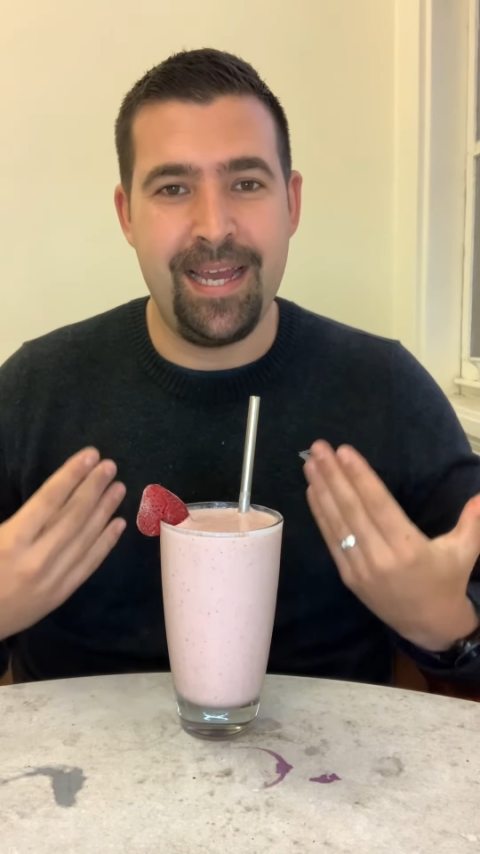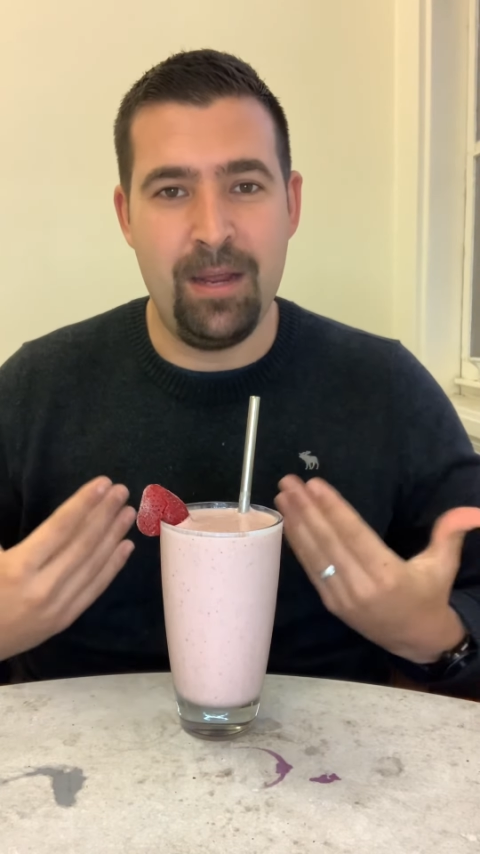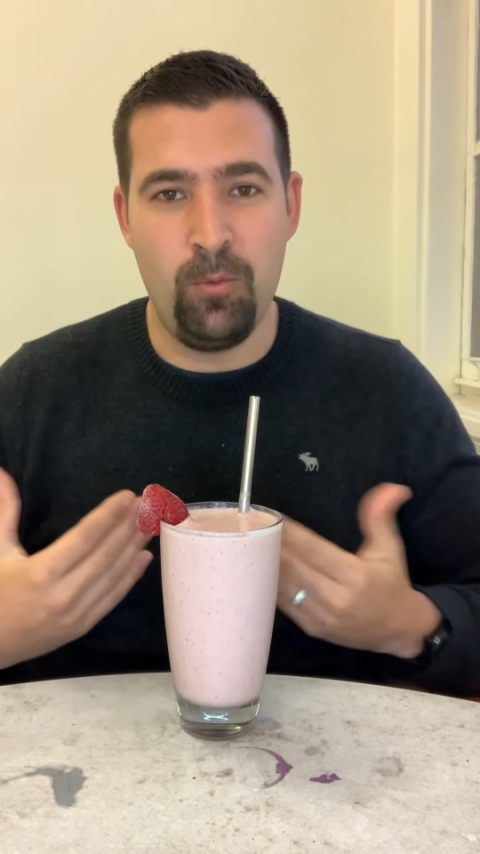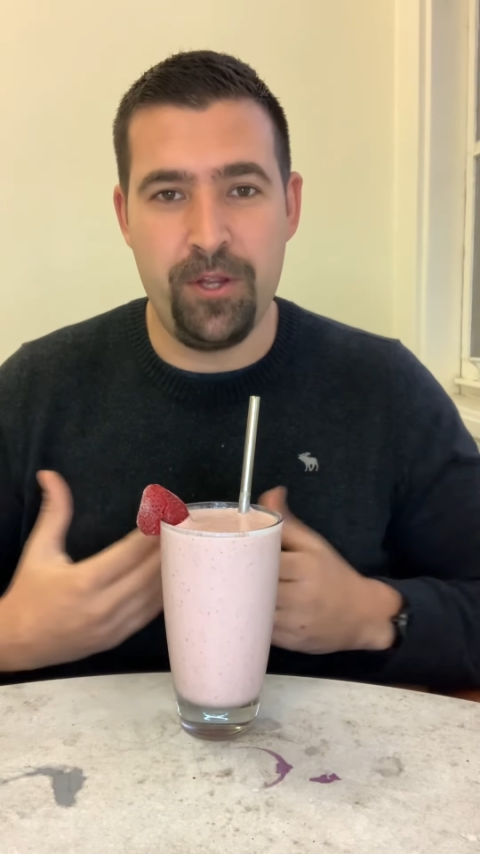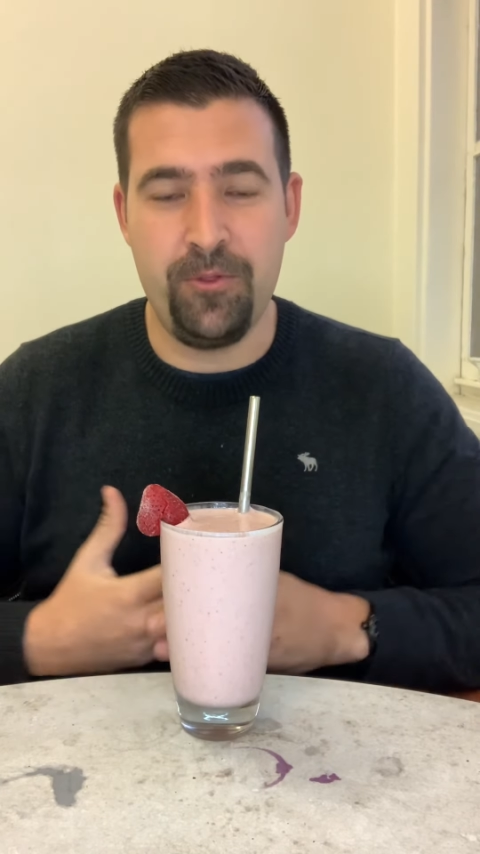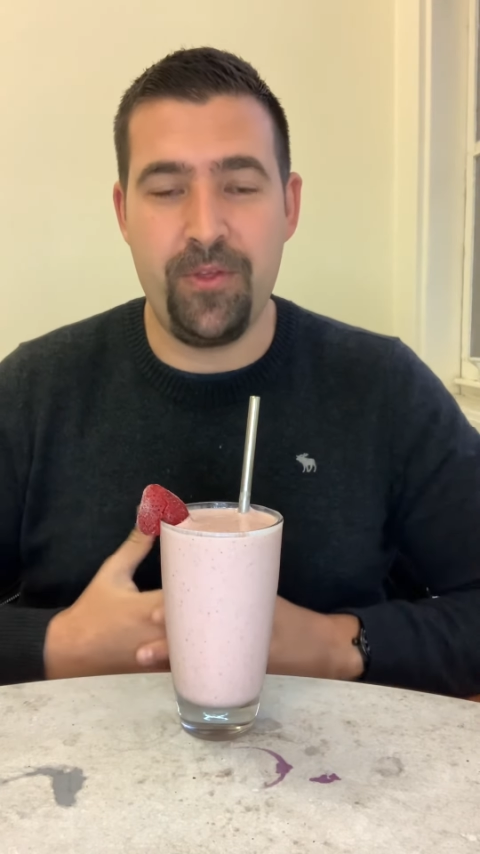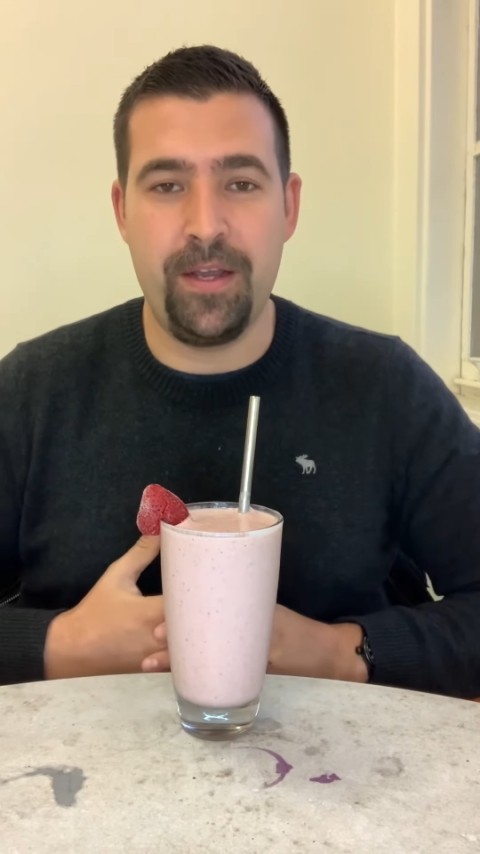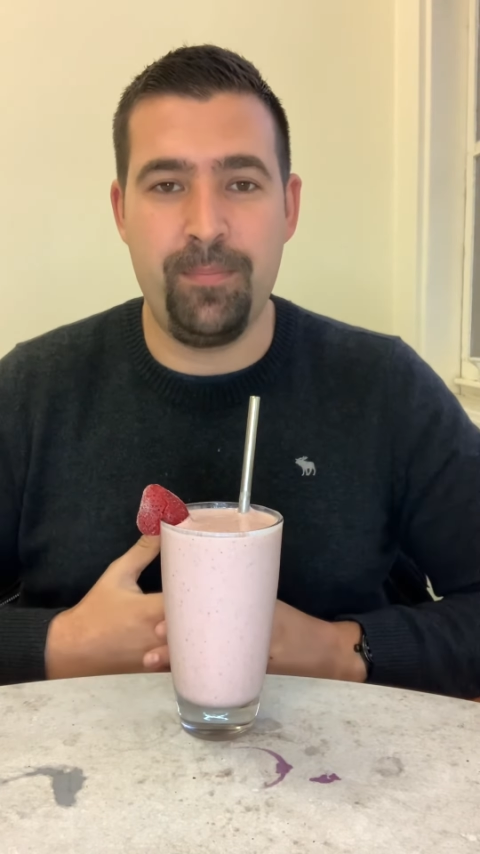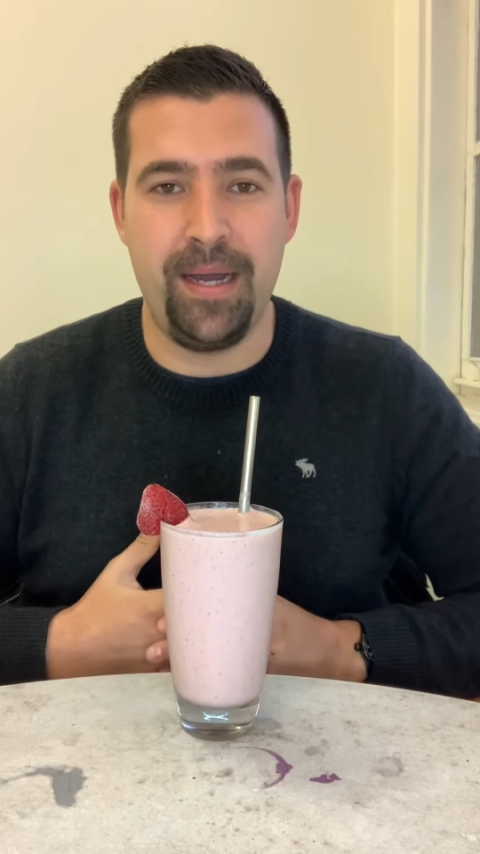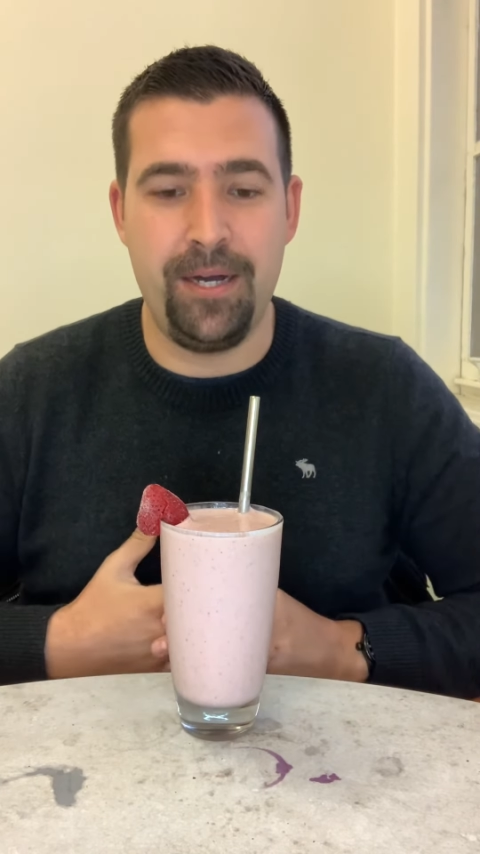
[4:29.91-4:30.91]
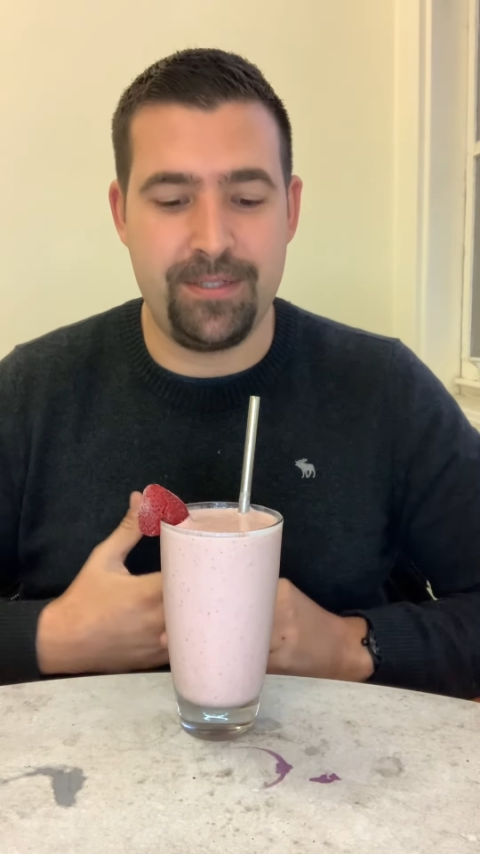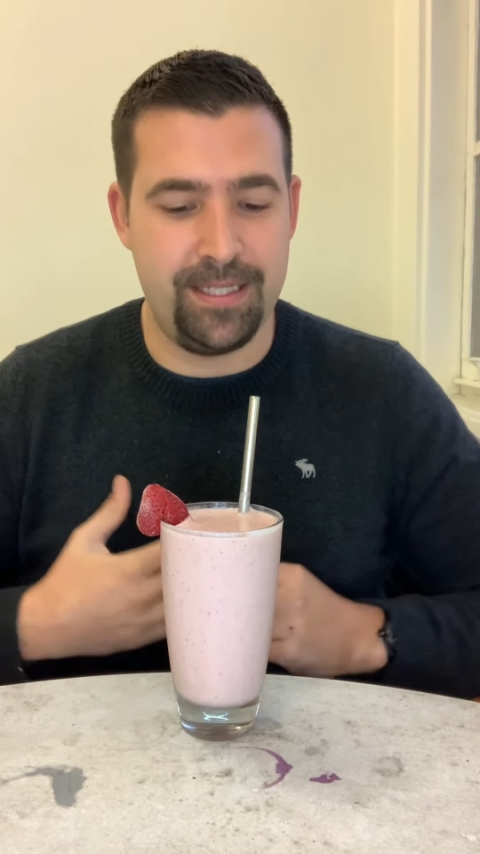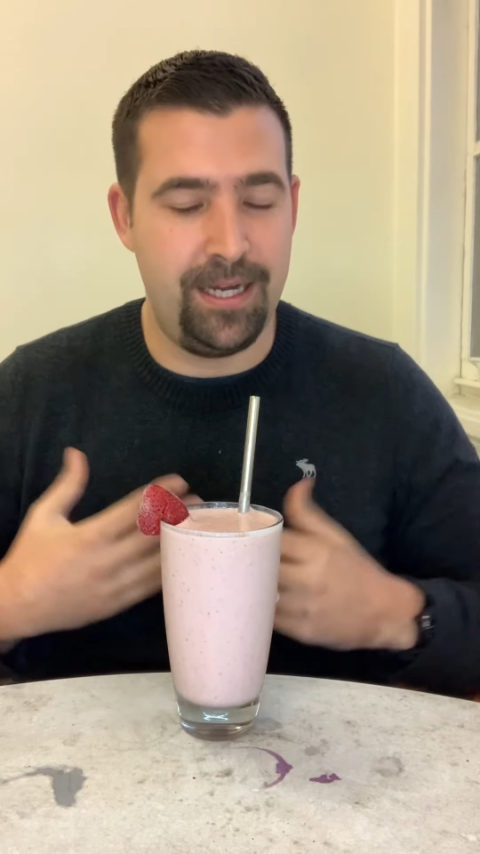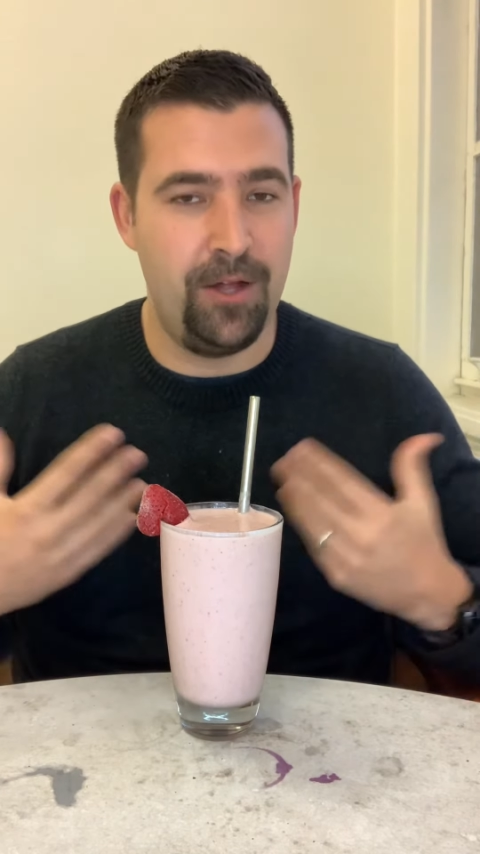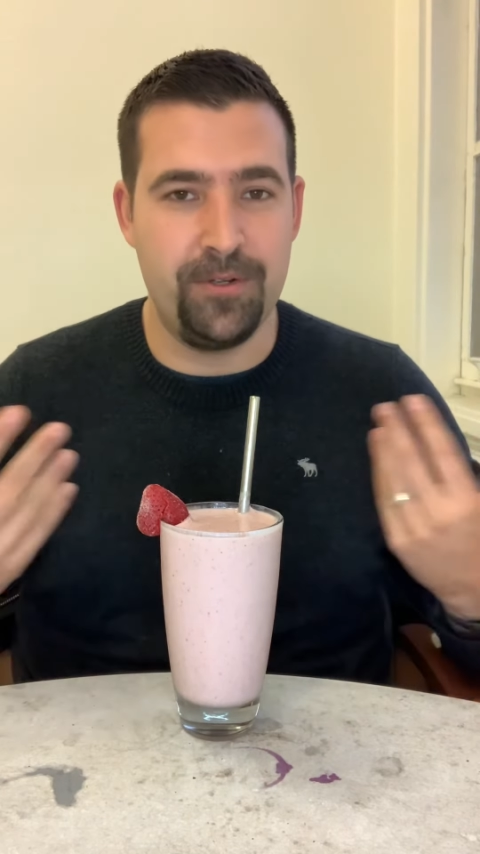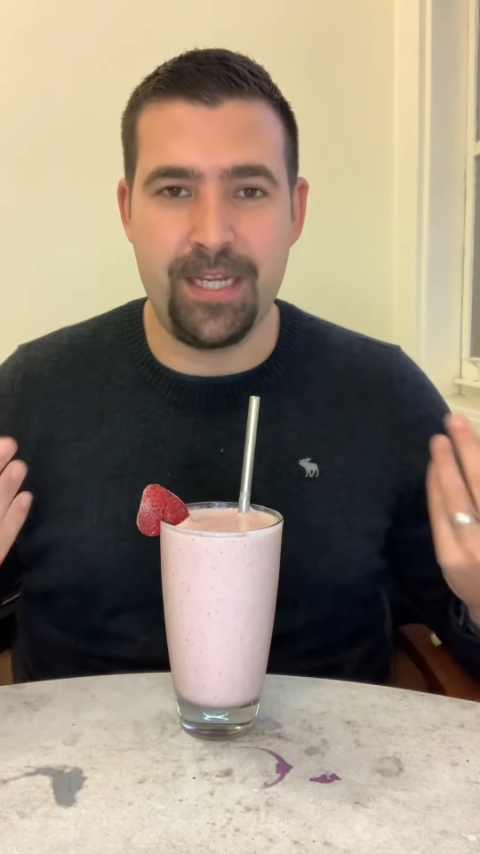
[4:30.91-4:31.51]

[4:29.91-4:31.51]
and what you think about other